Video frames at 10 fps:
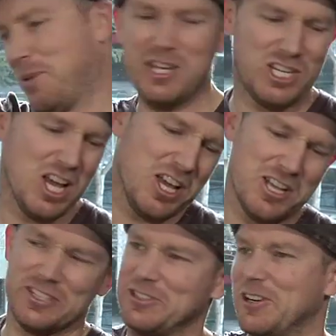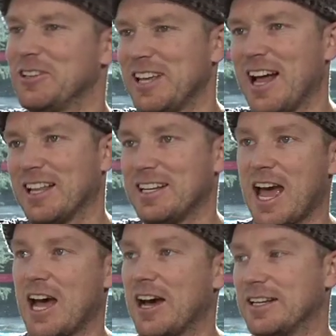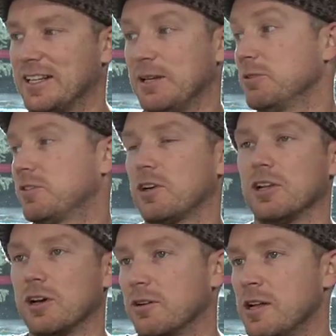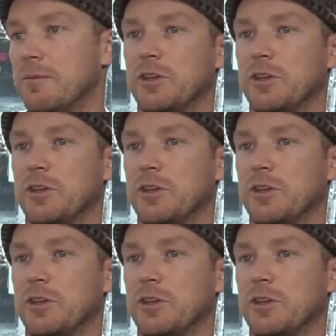punters, yelling down, and he would solo,